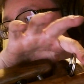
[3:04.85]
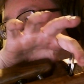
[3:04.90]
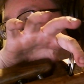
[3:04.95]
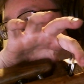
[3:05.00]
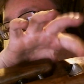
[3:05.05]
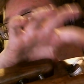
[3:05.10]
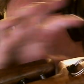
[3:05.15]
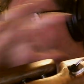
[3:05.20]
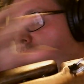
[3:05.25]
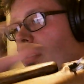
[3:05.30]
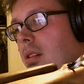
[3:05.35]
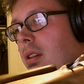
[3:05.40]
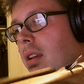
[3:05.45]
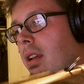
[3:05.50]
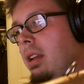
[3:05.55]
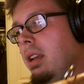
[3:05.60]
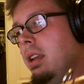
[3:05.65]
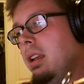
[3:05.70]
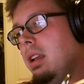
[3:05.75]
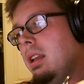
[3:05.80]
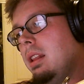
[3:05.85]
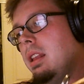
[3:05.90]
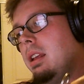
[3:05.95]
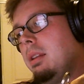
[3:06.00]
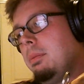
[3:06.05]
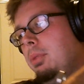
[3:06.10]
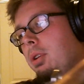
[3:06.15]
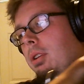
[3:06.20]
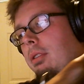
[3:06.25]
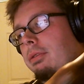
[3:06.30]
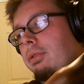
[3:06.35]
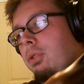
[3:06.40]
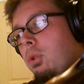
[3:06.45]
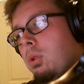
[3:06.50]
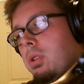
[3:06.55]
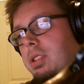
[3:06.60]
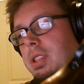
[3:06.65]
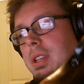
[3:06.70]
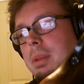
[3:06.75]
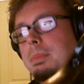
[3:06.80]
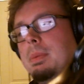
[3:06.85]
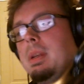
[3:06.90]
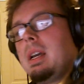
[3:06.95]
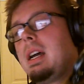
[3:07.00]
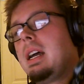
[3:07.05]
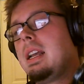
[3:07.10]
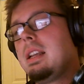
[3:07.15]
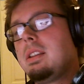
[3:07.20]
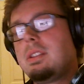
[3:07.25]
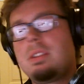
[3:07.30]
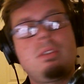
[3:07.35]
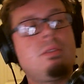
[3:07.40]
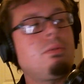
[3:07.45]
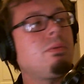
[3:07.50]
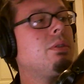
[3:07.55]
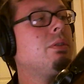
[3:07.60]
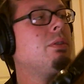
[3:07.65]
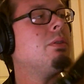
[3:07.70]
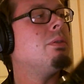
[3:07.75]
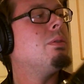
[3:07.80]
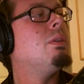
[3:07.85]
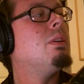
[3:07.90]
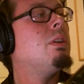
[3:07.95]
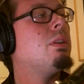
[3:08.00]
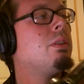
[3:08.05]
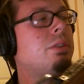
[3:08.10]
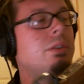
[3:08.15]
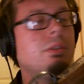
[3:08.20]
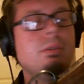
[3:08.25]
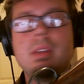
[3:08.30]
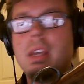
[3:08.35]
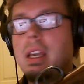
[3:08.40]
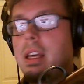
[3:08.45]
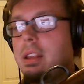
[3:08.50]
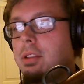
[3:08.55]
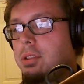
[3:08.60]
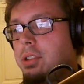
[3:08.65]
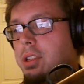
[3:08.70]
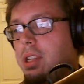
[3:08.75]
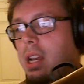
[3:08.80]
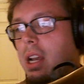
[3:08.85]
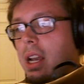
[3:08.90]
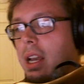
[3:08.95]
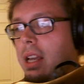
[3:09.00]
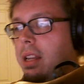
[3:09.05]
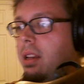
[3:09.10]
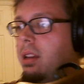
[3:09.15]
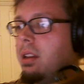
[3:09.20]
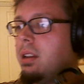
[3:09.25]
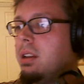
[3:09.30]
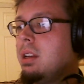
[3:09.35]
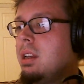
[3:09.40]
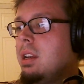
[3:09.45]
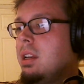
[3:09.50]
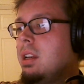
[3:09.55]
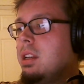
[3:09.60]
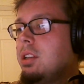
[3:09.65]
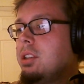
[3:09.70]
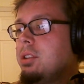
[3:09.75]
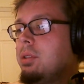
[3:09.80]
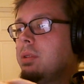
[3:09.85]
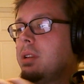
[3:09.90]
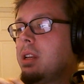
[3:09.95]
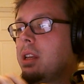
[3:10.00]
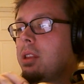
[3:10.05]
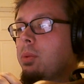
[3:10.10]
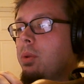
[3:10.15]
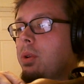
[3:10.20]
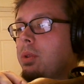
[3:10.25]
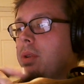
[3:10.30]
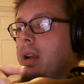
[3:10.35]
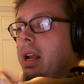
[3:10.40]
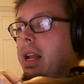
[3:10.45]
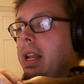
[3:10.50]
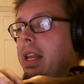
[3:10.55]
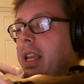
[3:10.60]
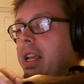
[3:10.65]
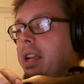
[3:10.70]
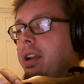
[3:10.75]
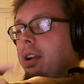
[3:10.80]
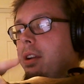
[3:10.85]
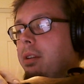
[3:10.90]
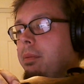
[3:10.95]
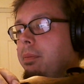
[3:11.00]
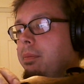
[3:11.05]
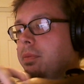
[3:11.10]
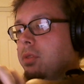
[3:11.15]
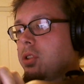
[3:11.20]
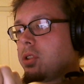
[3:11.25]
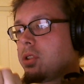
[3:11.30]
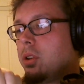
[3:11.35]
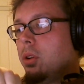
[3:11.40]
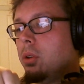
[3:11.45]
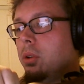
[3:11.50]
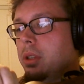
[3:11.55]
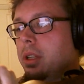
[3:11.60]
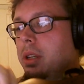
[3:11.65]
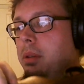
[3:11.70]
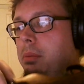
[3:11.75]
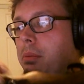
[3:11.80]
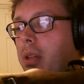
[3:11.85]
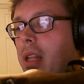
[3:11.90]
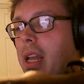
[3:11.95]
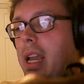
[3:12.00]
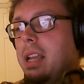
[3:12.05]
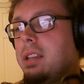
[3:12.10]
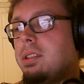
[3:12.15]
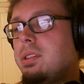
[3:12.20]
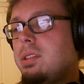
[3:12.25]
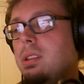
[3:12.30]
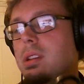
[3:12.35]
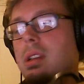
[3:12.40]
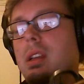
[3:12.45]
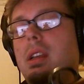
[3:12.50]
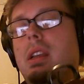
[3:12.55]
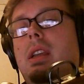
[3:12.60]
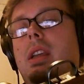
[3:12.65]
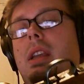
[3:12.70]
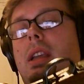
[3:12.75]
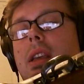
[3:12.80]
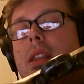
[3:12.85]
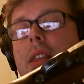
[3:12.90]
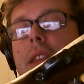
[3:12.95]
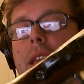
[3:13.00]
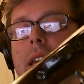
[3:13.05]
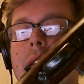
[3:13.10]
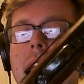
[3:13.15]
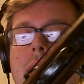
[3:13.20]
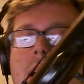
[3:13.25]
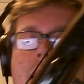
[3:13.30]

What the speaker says: here, and then put 4 zip ties through to the other side, to another one right here, just to hold it in place. And then